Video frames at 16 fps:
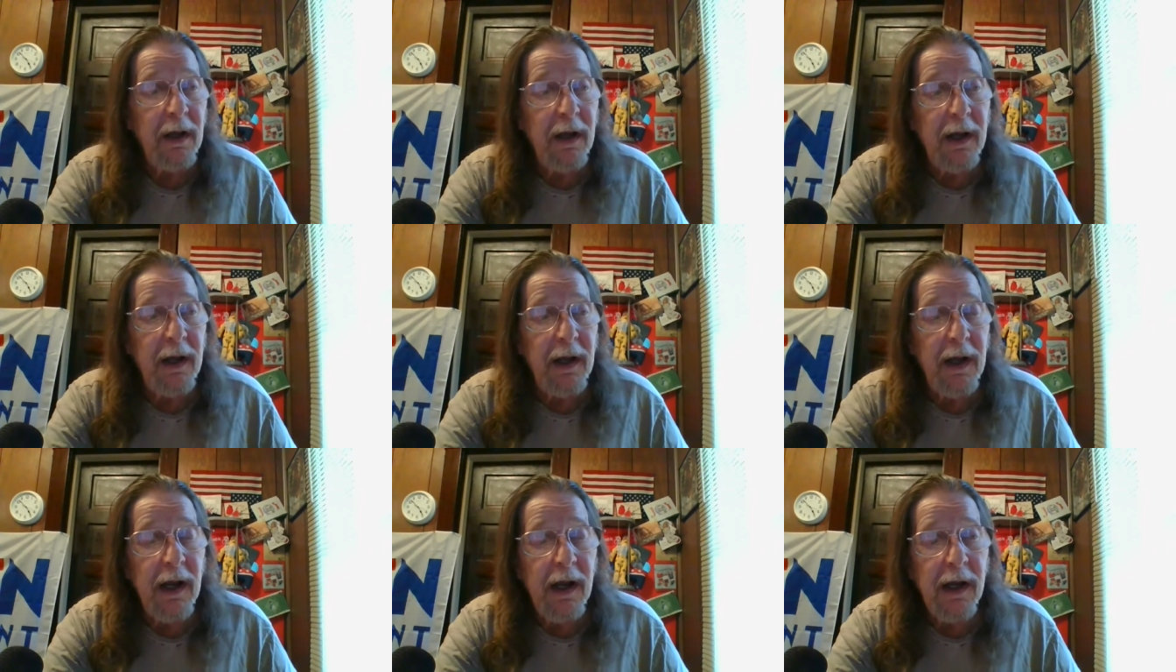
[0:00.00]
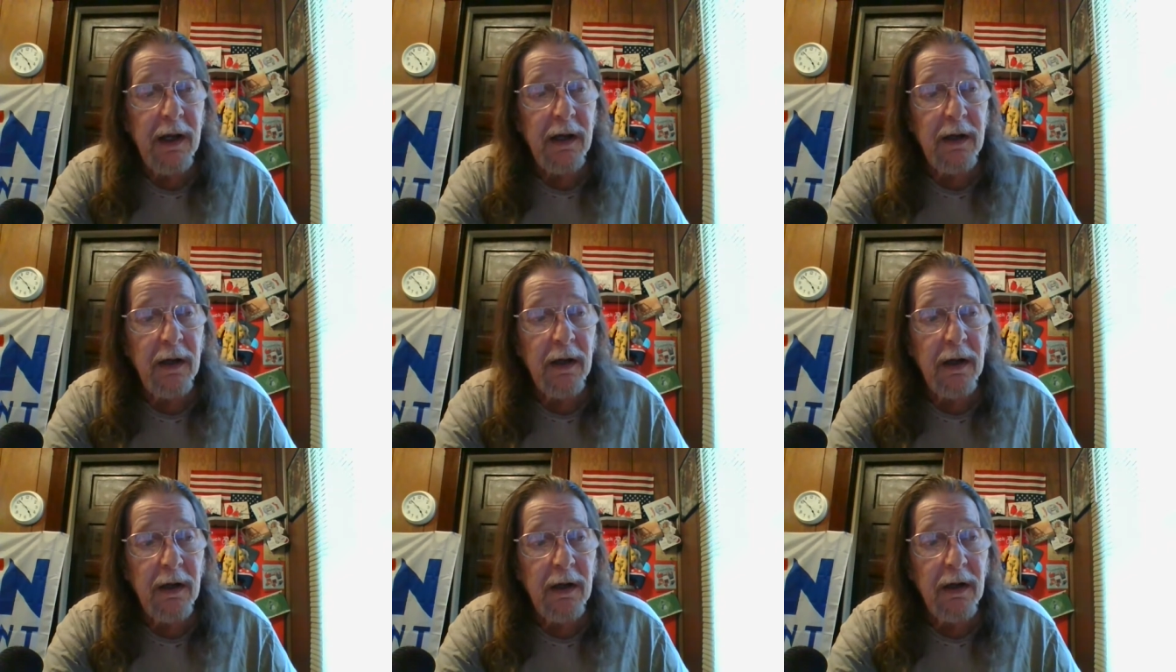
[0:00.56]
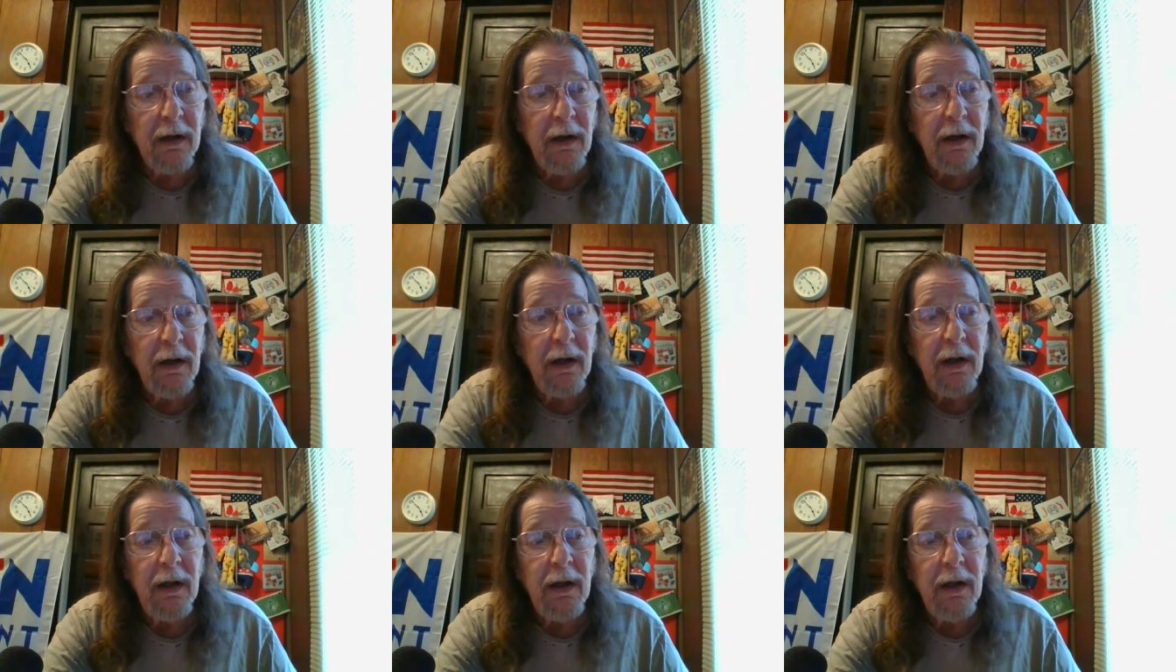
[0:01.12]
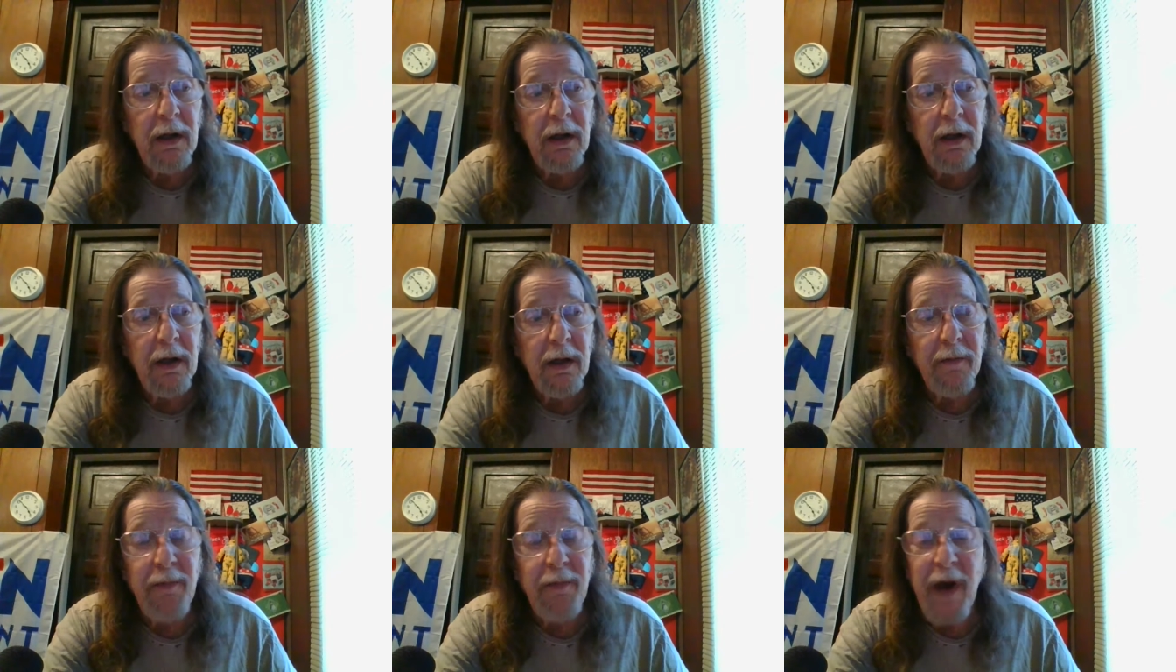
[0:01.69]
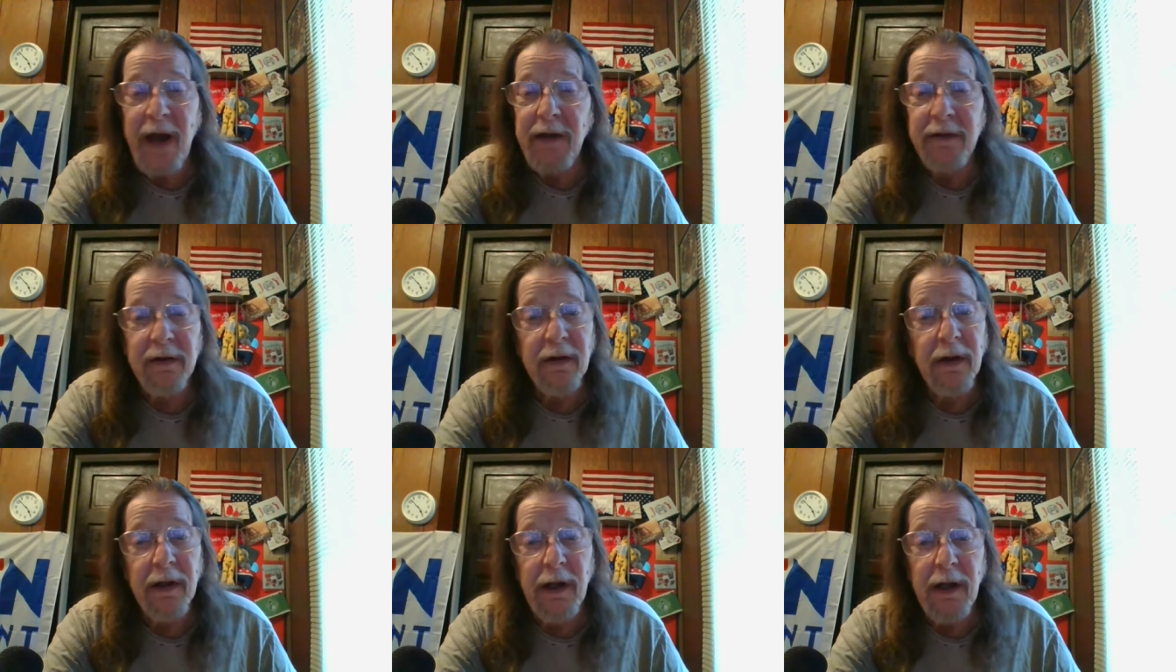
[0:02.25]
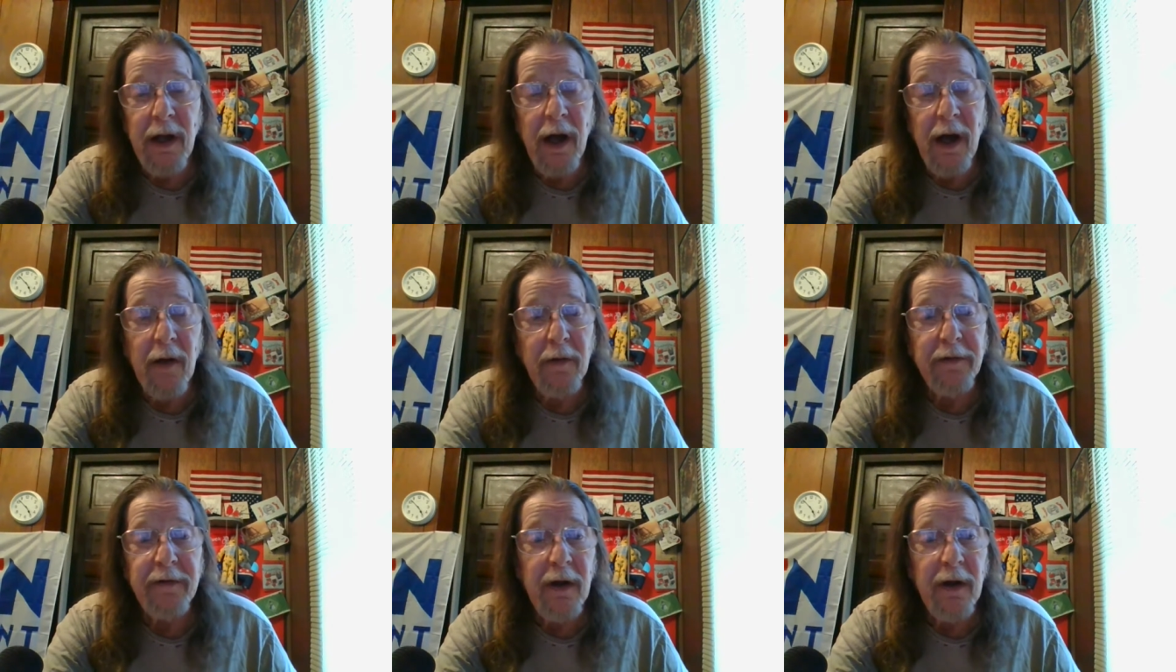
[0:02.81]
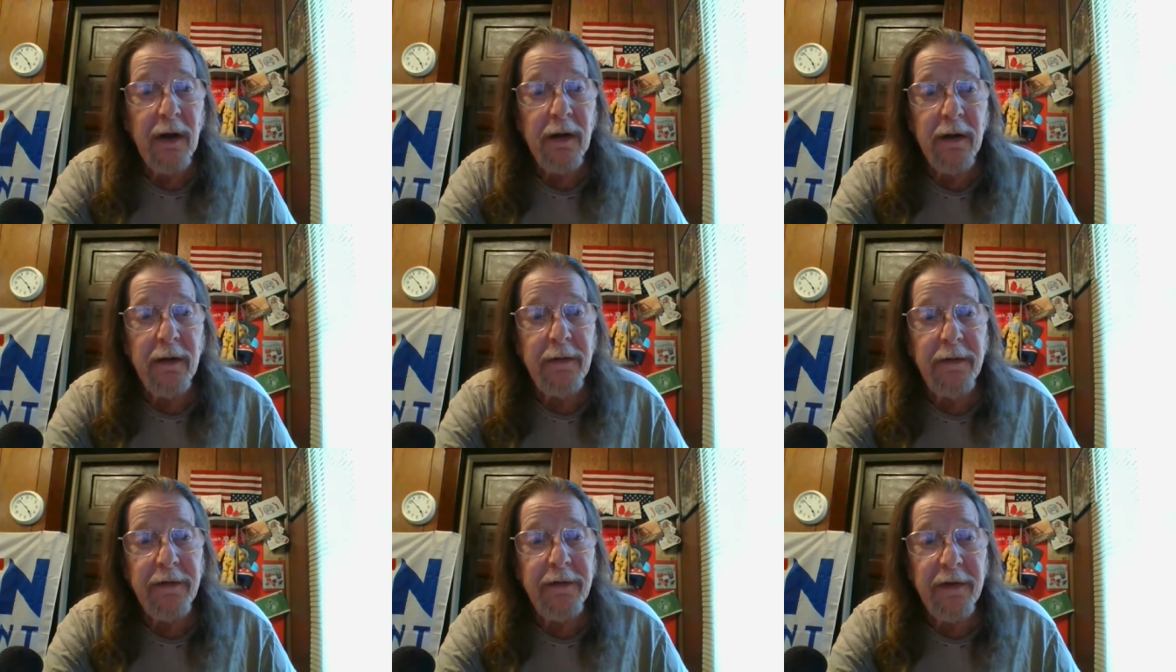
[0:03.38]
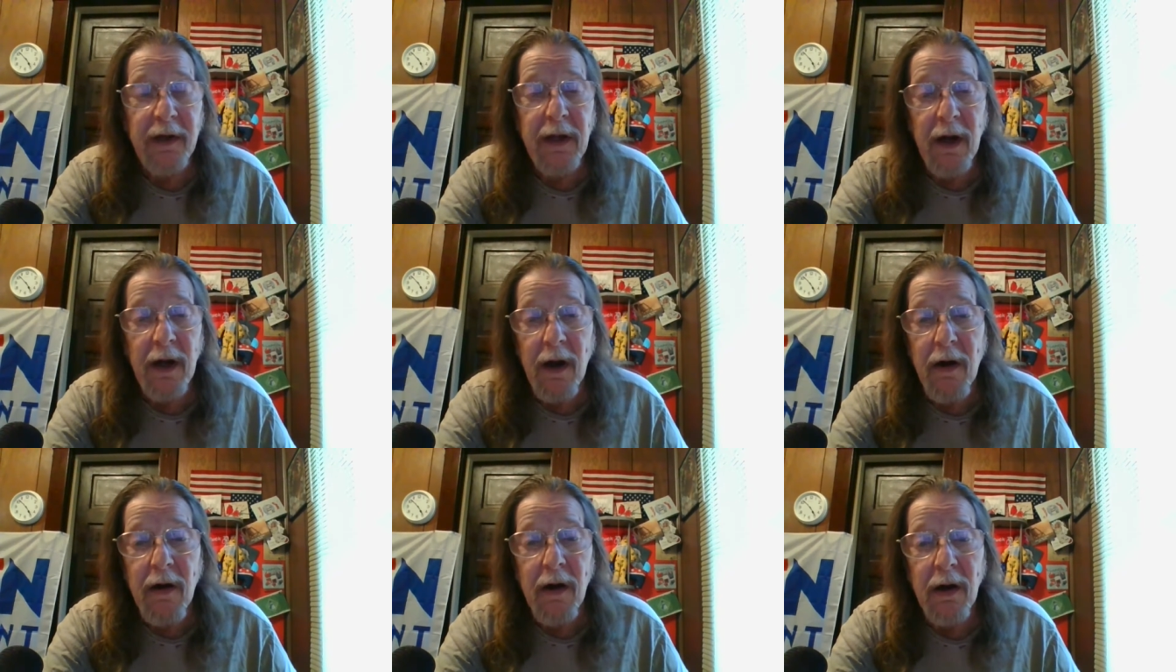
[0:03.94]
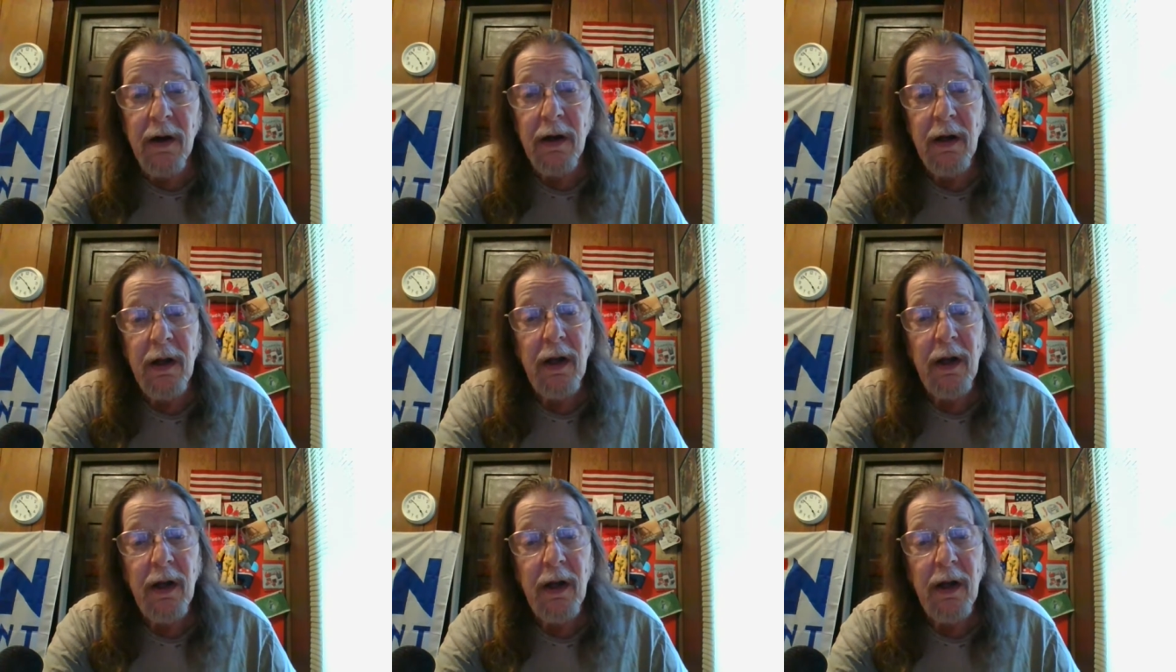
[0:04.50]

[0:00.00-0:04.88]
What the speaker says: and basically I was telling CNR